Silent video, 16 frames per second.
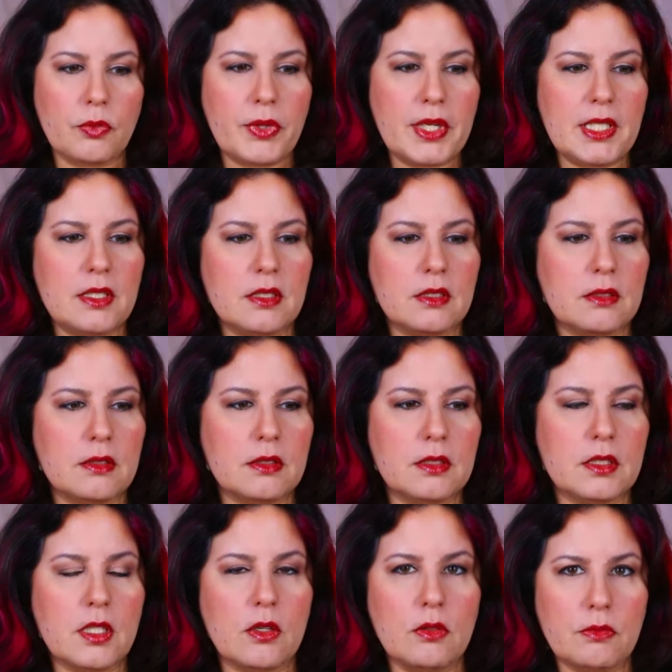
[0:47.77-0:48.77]
we
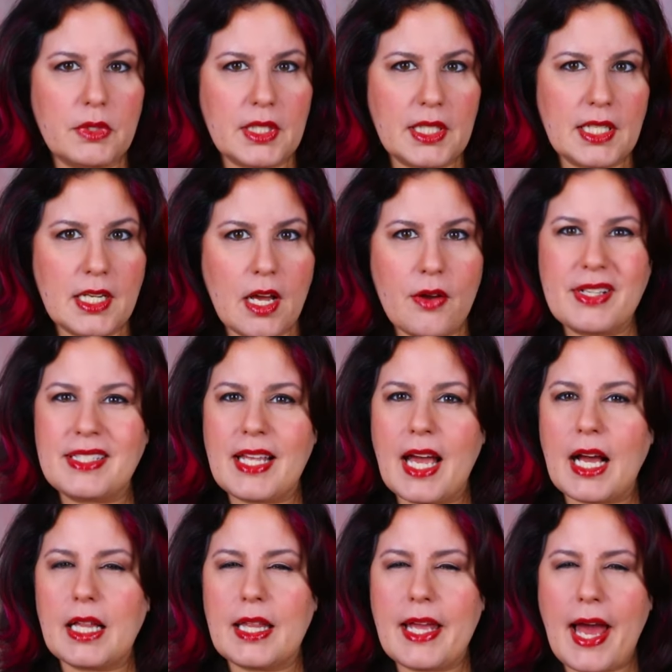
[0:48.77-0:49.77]
don't really know
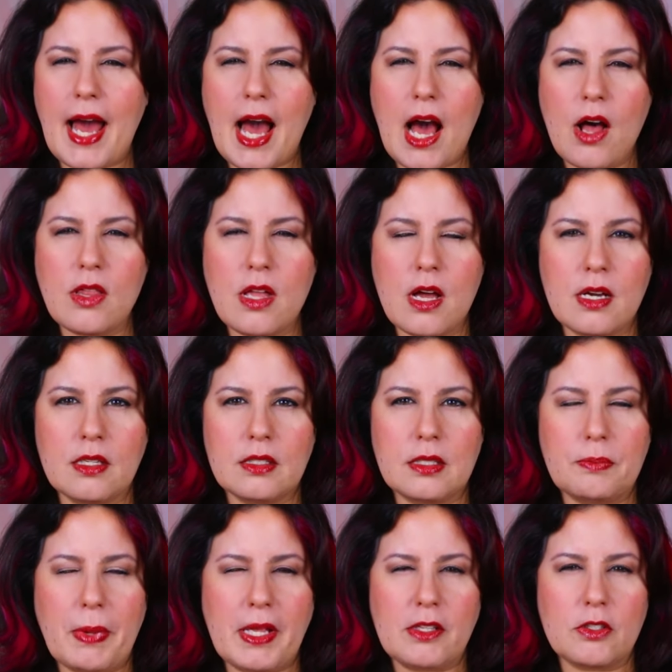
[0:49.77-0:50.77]
exactly how long
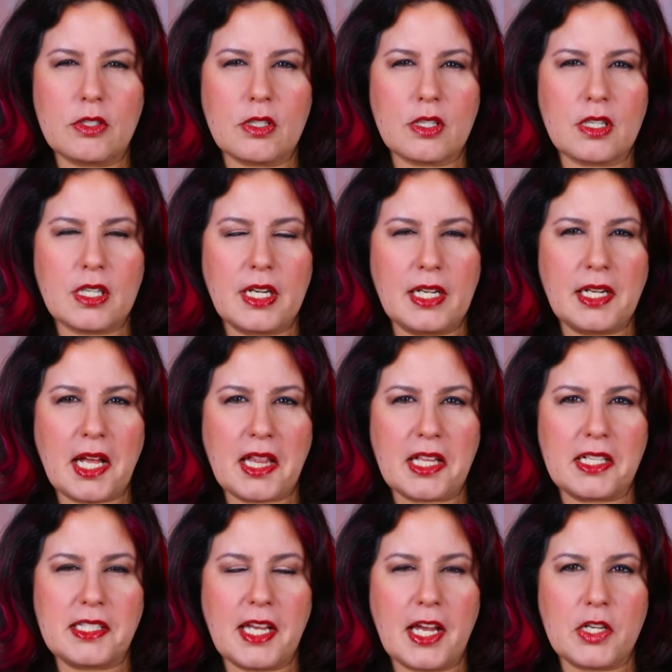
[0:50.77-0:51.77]
Spencer and
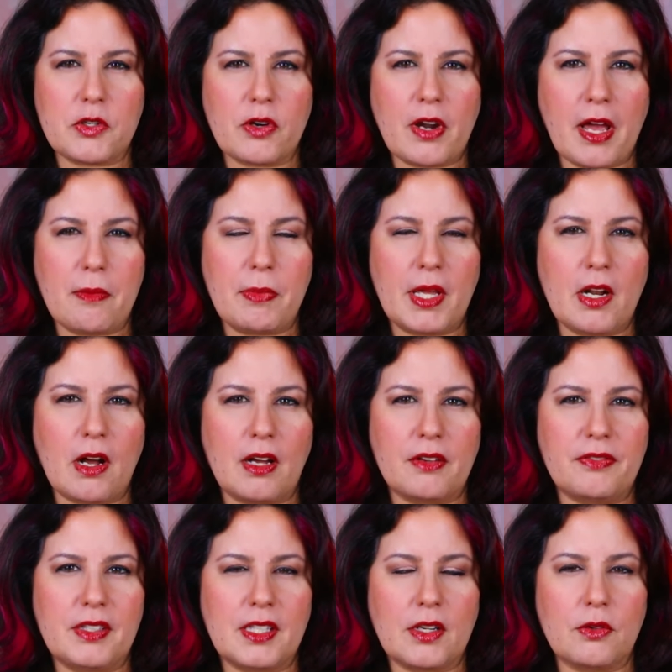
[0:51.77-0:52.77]
Alexandra have been
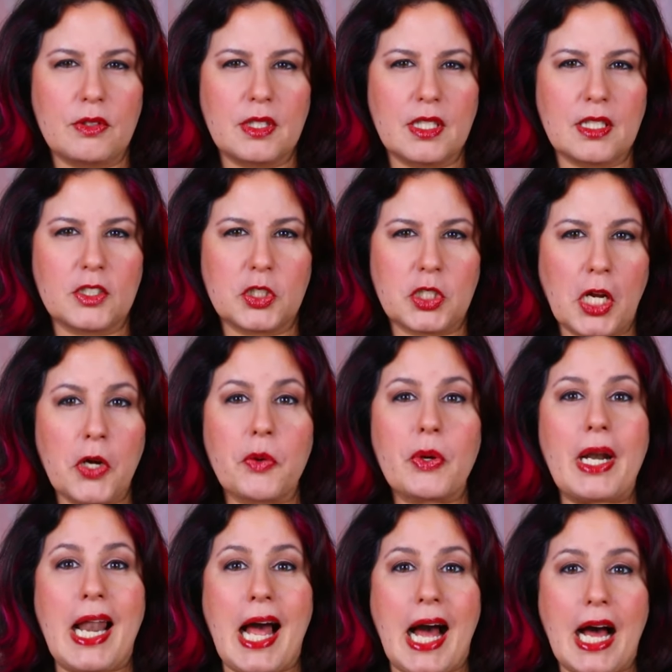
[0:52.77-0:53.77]
off in their own little
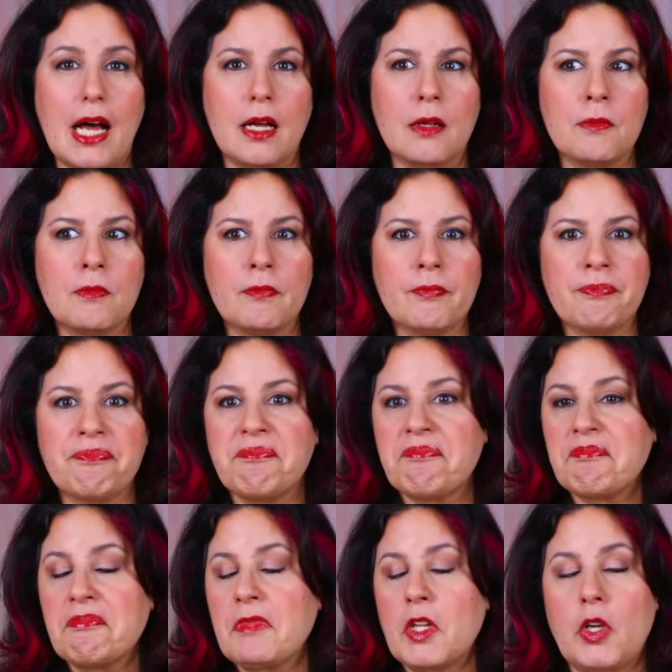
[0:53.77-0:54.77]
Shangri-La.
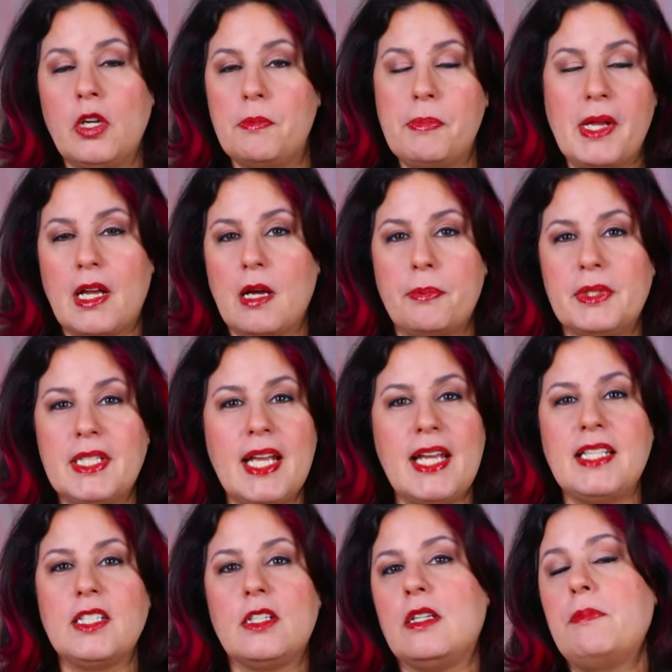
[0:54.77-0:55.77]
Could be a couple
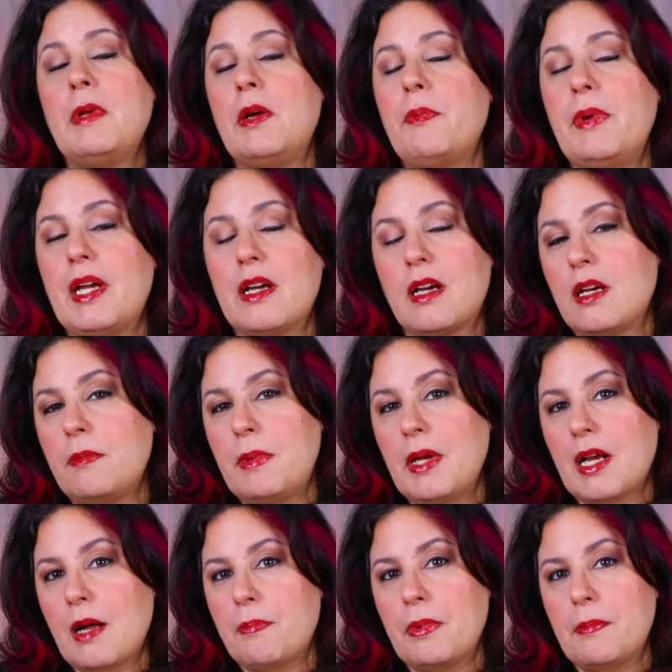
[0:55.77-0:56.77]
days, it could be a week, it could be
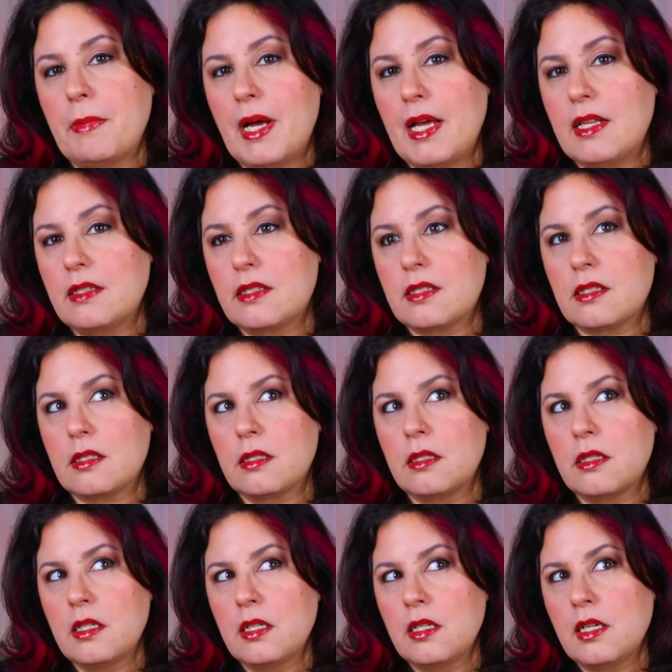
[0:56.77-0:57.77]
a couple months.
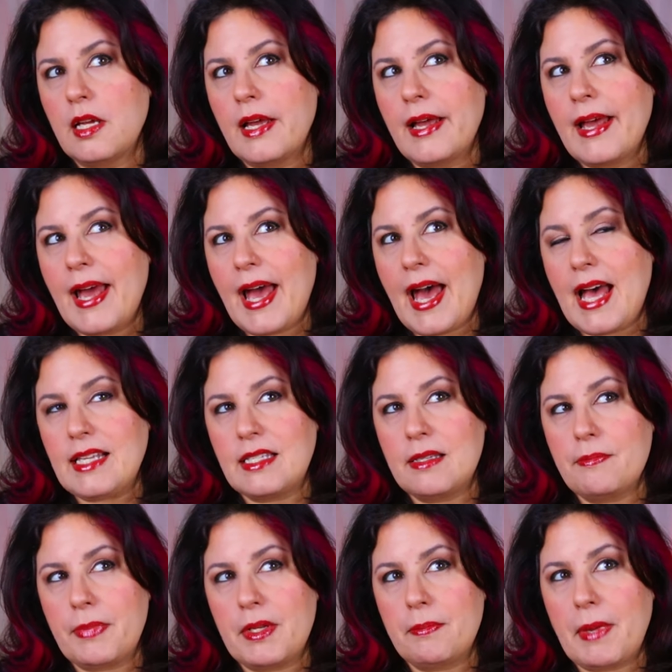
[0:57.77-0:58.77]

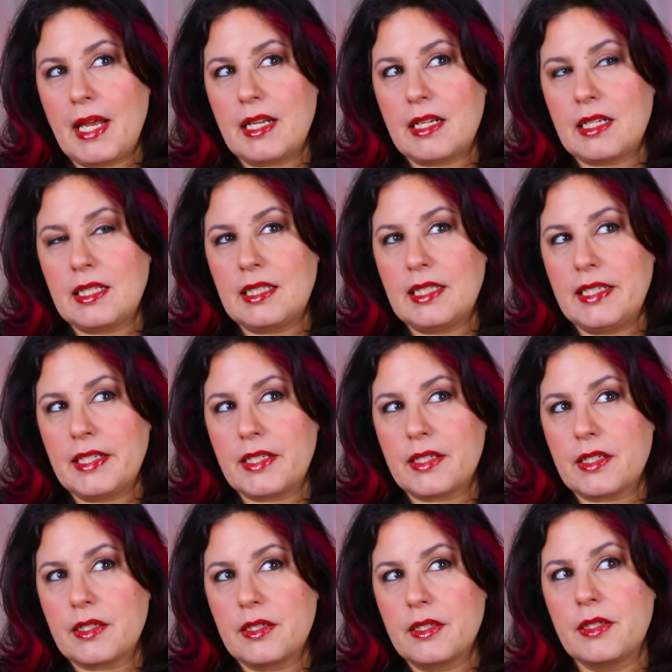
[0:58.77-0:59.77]
Hasn't been made
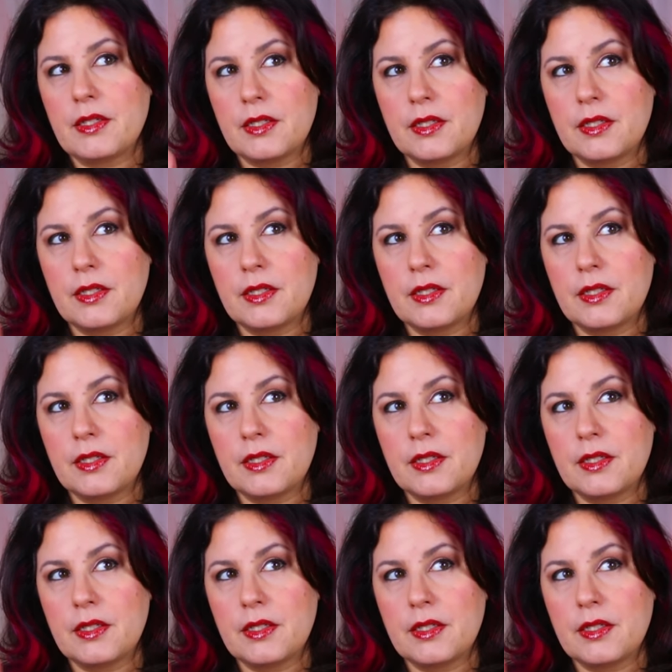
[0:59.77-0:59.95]
clear.